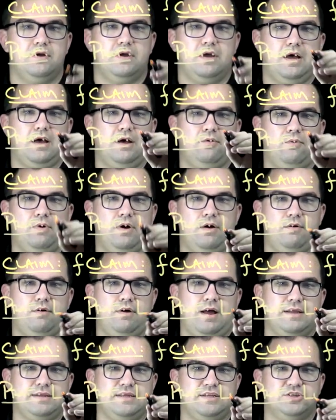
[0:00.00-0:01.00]

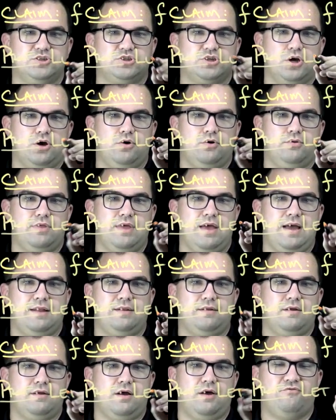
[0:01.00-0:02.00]
Well, I need to show
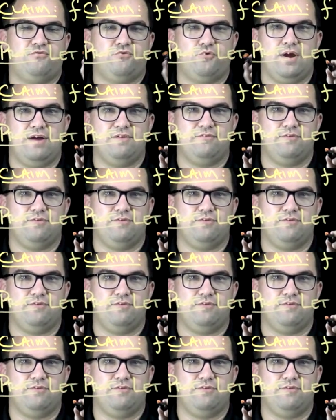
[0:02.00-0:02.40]
that for